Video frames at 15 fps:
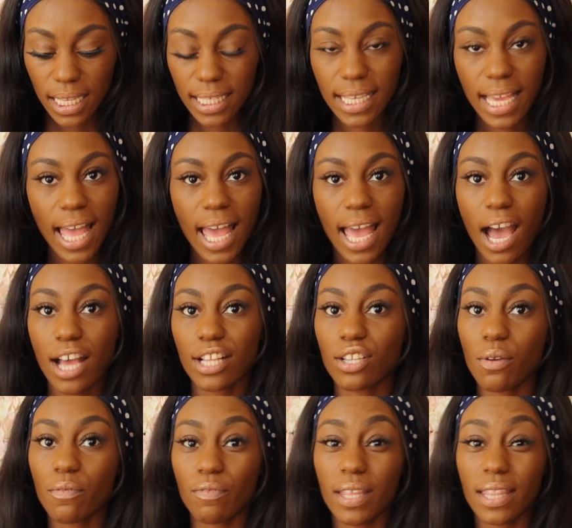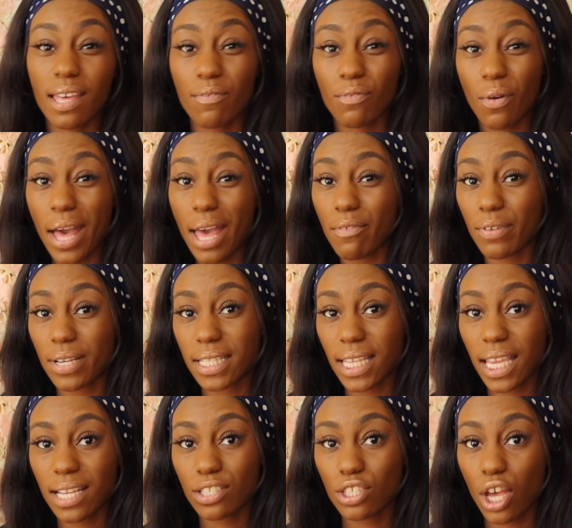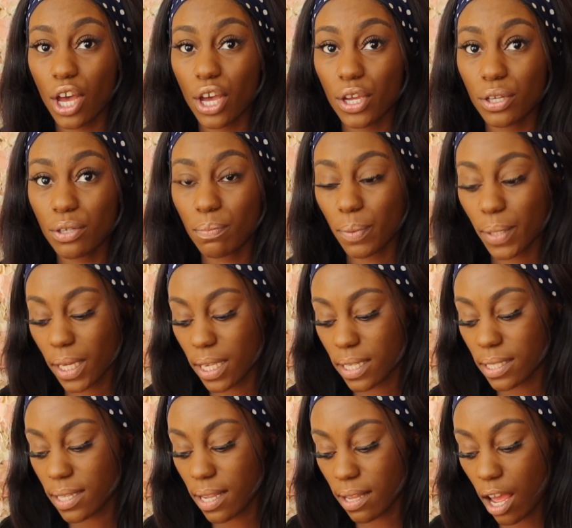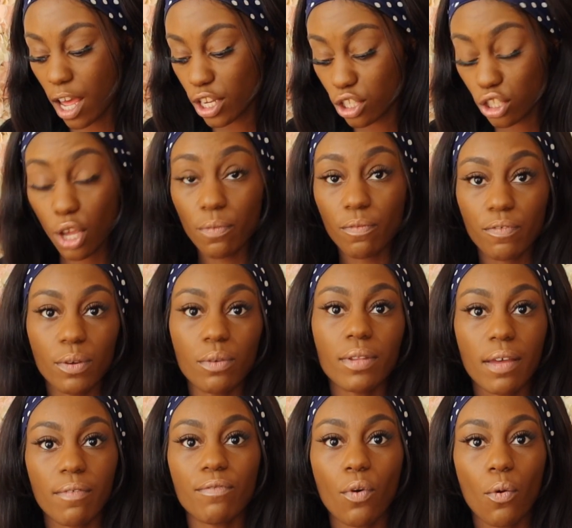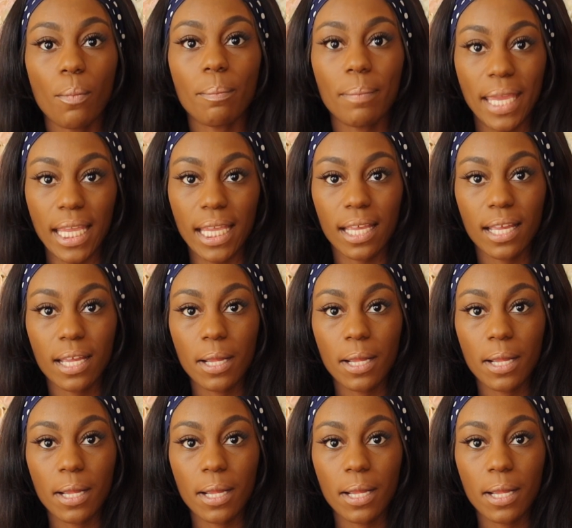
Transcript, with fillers: yeah i don't think they're for every skin tone because i just don't feel they're for me